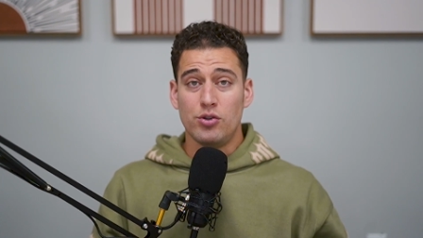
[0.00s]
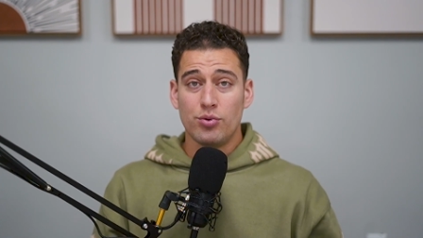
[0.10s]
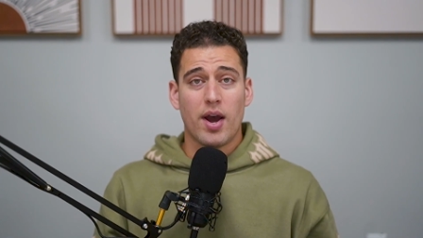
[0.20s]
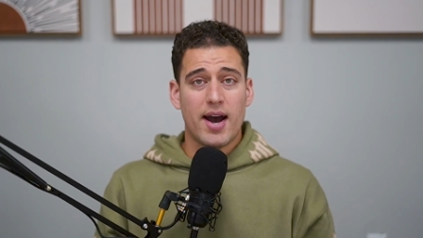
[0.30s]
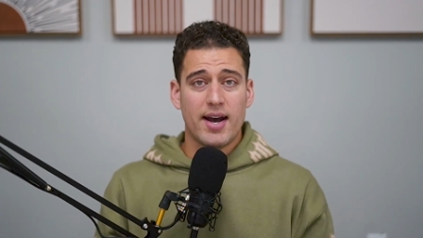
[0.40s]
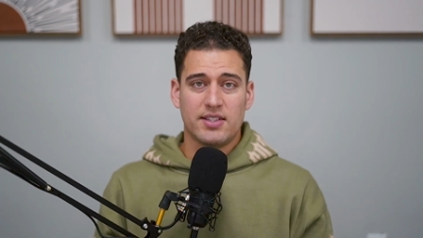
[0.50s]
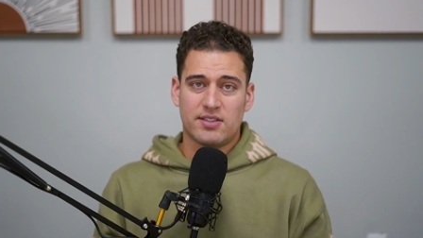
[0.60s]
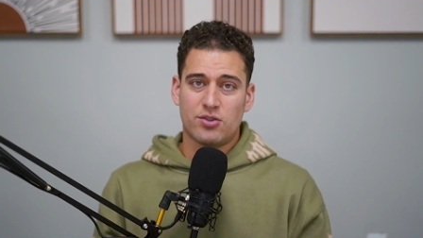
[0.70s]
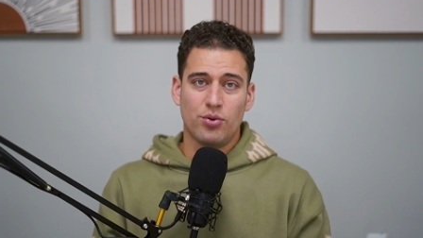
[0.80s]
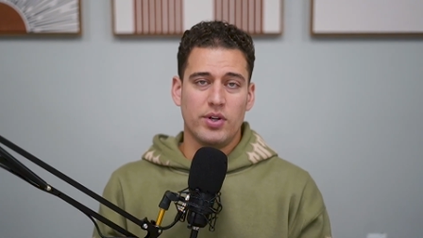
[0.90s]
you guys
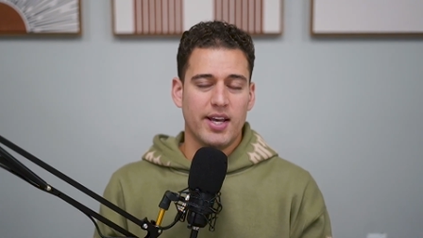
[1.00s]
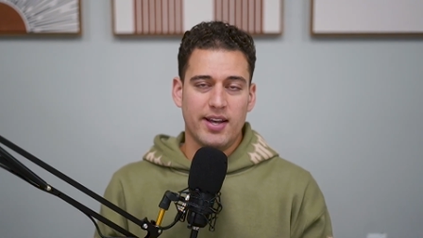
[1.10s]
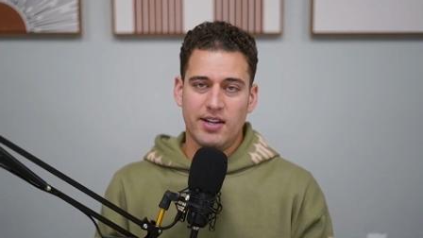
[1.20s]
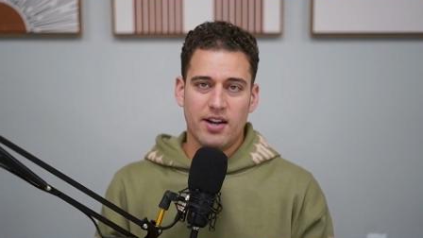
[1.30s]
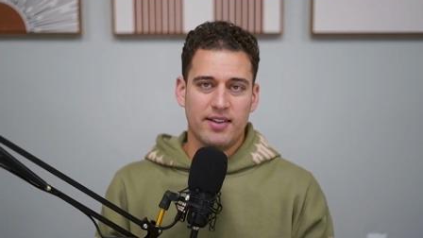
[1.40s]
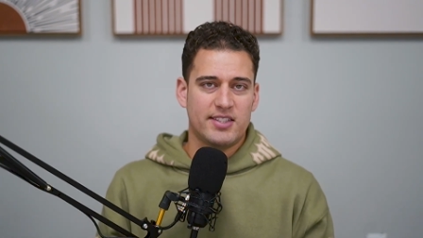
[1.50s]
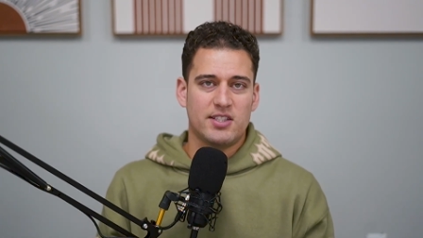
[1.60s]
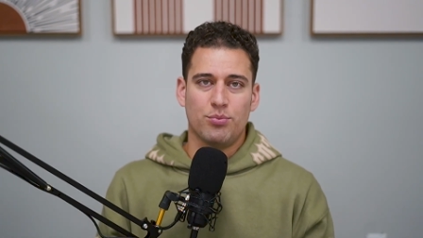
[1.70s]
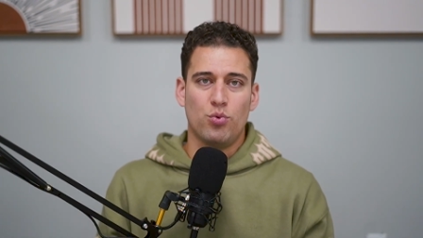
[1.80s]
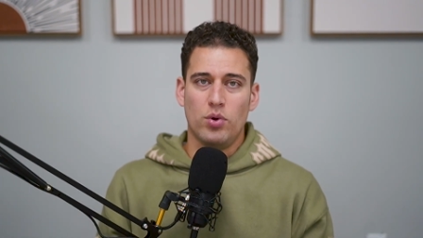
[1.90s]
tuning in, none of this
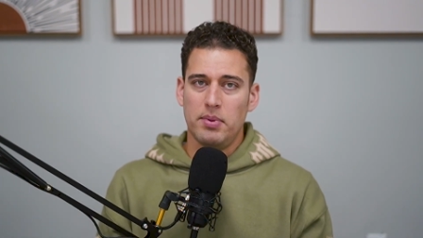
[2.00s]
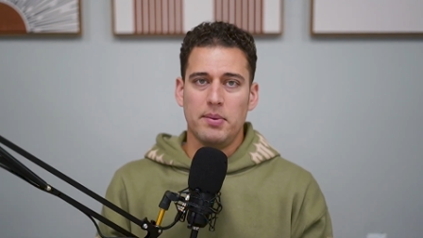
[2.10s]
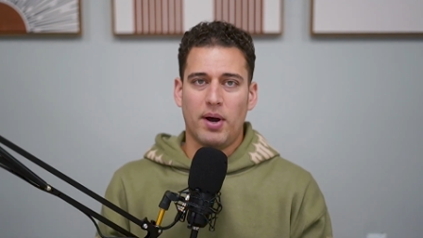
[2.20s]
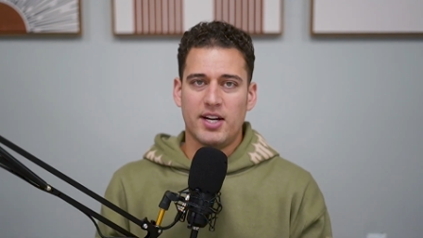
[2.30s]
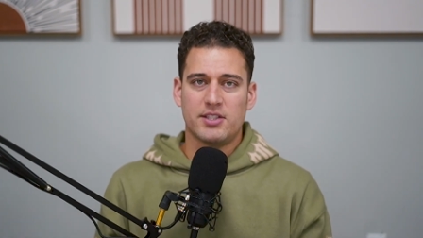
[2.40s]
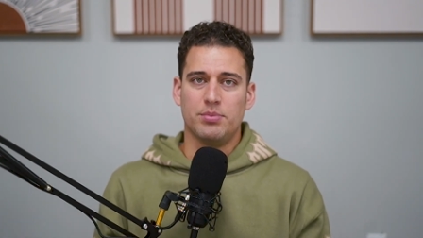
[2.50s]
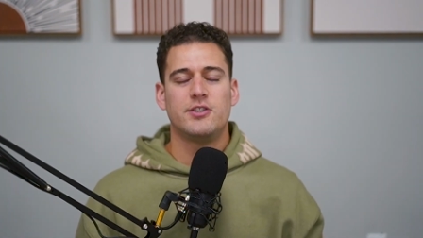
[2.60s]
would be possible.